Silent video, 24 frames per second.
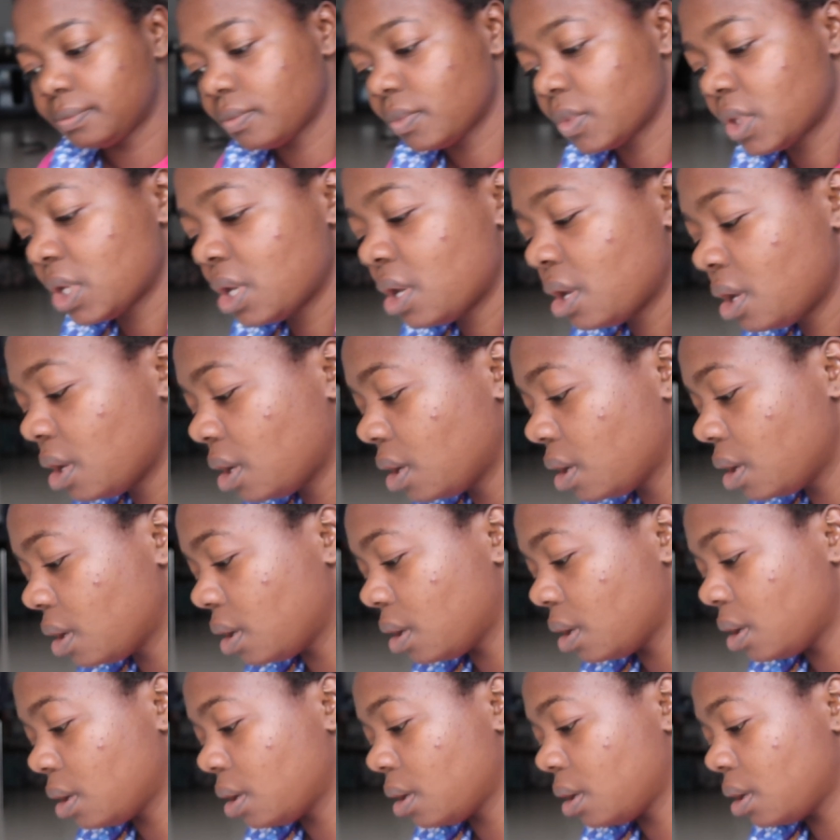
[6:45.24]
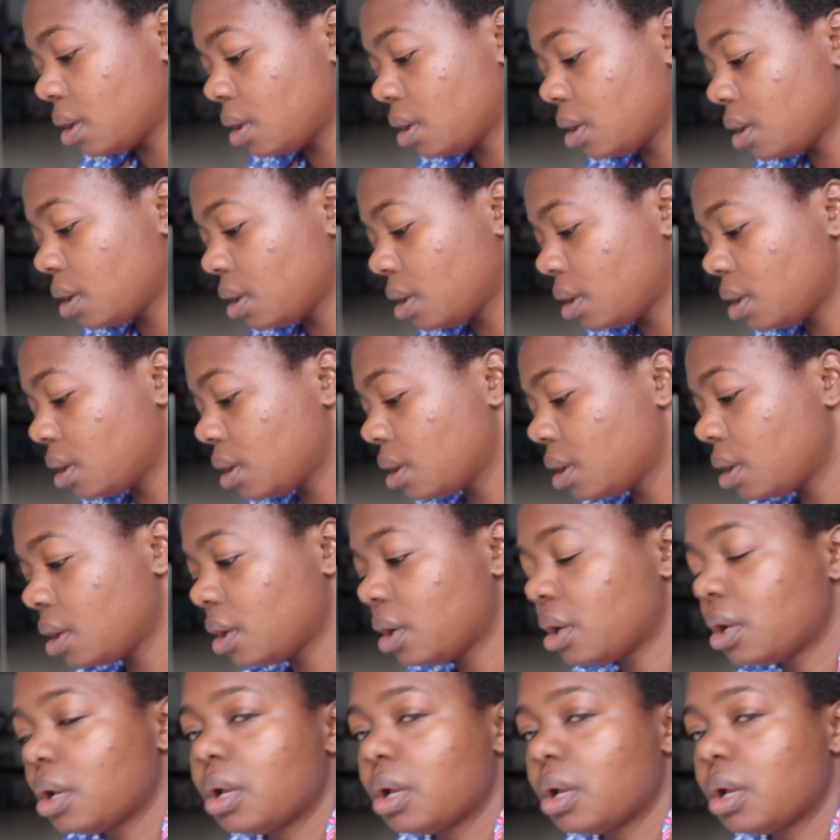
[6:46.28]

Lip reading: No one is speaking in this clip.